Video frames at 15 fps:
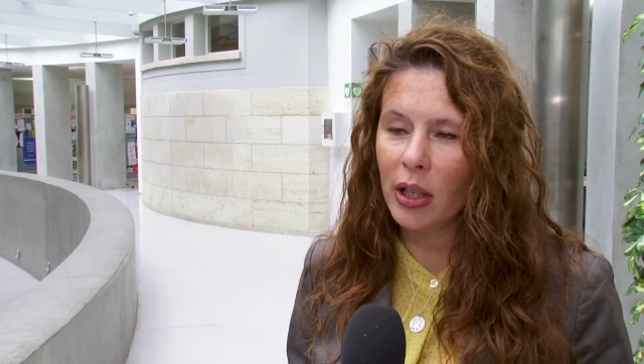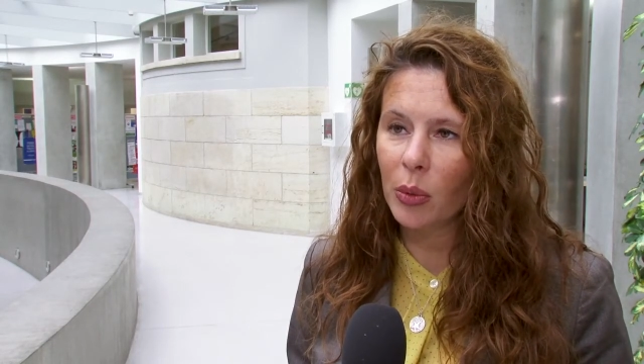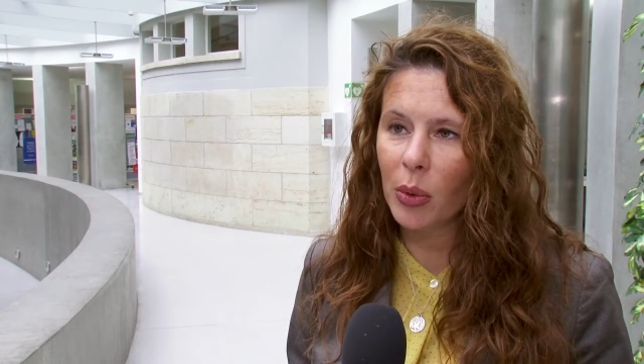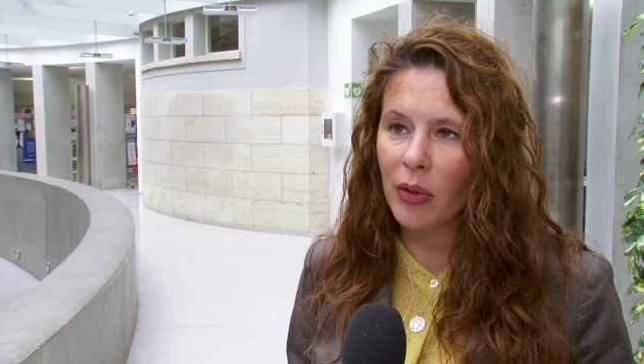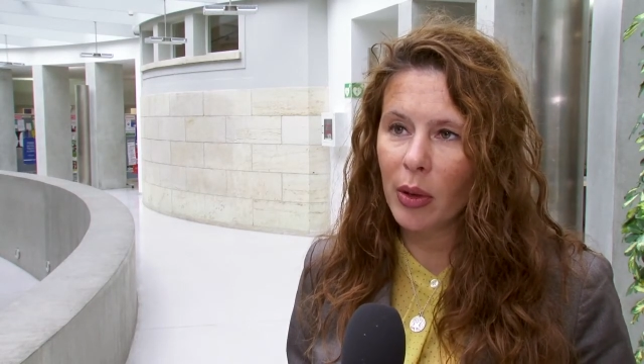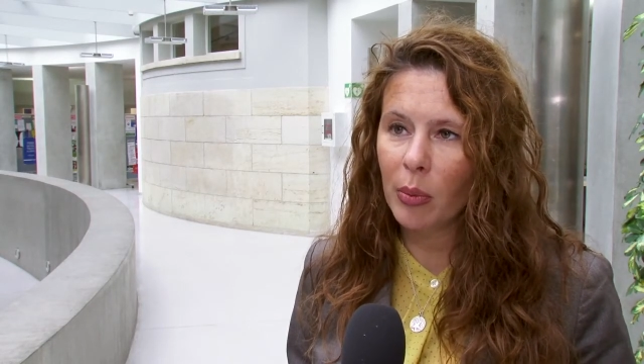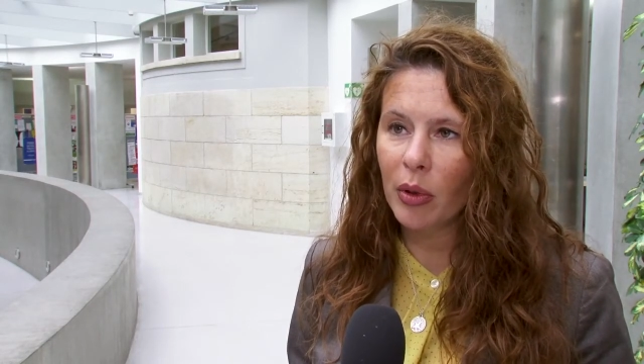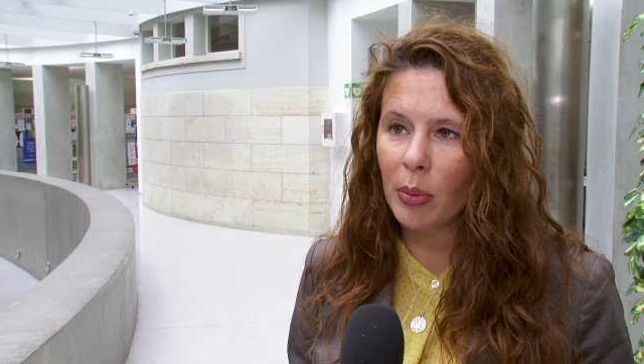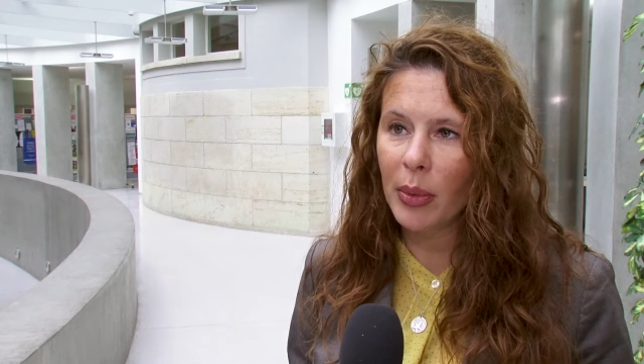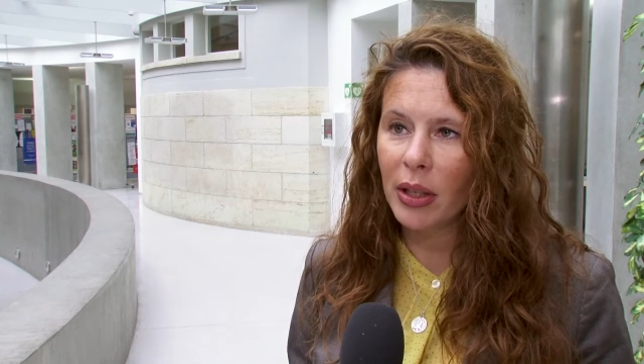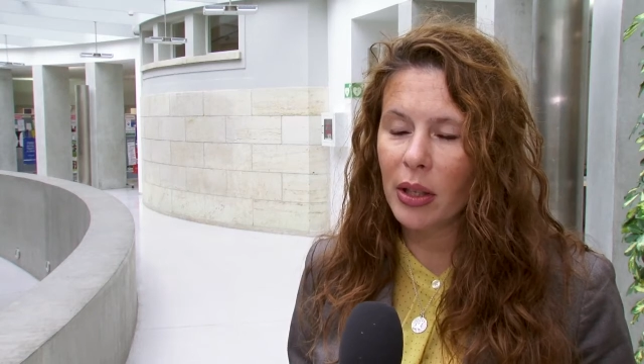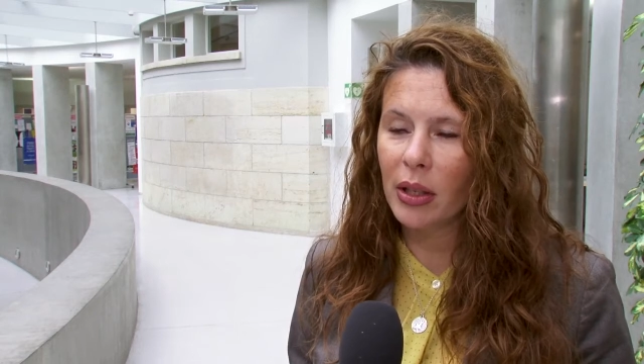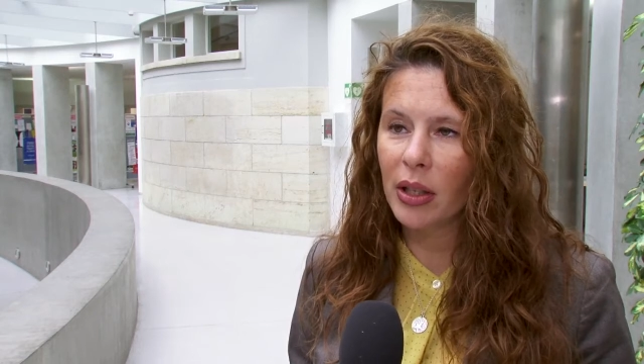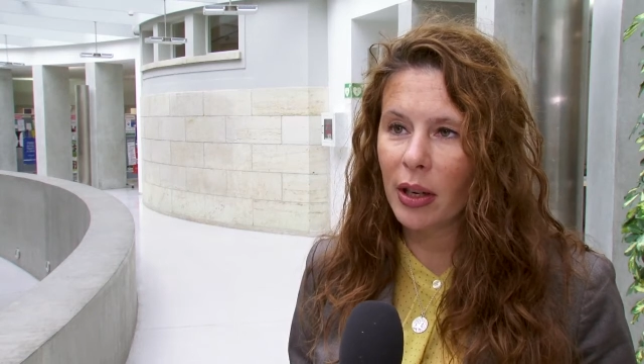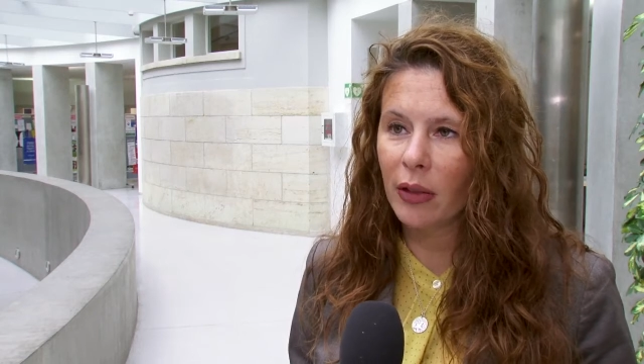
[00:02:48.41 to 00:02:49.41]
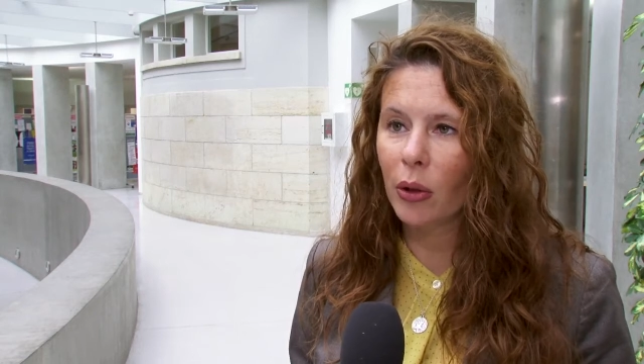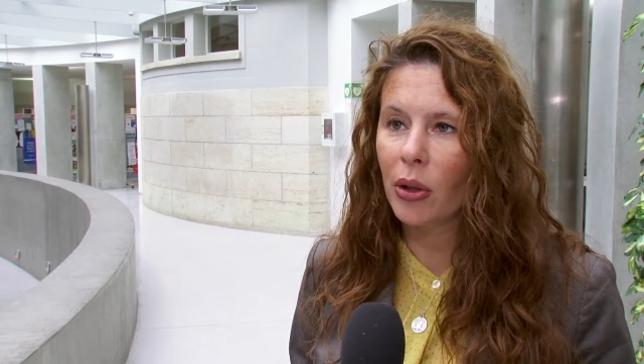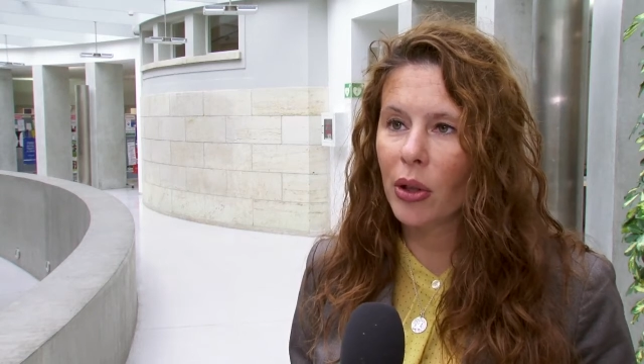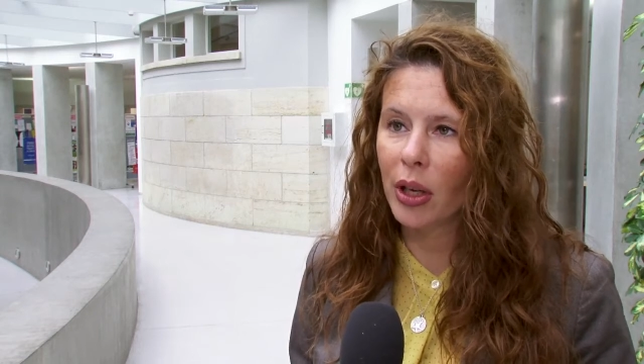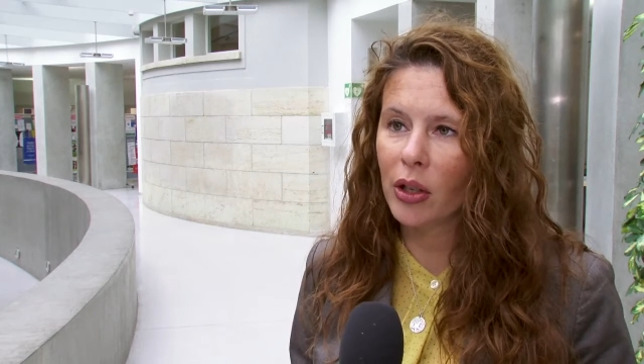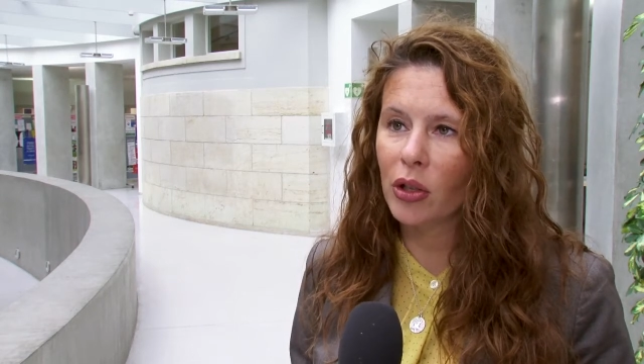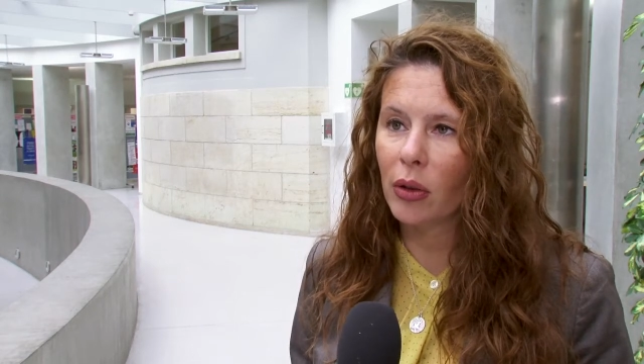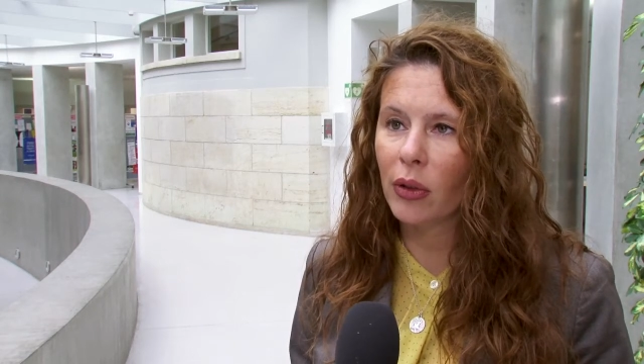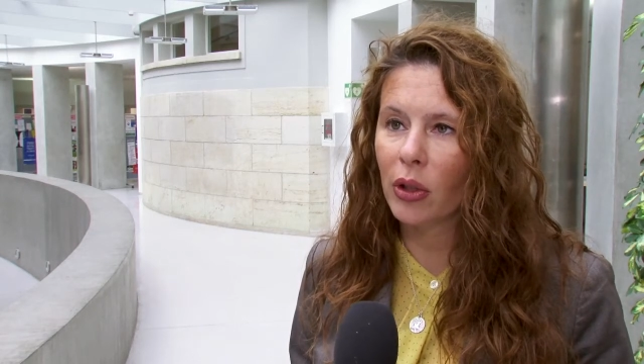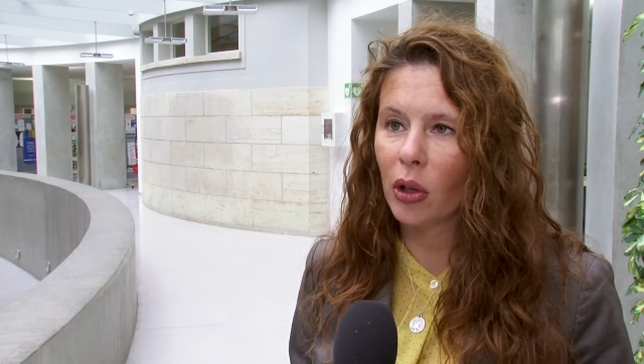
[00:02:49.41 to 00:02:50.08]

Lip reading: is we've implemented several things over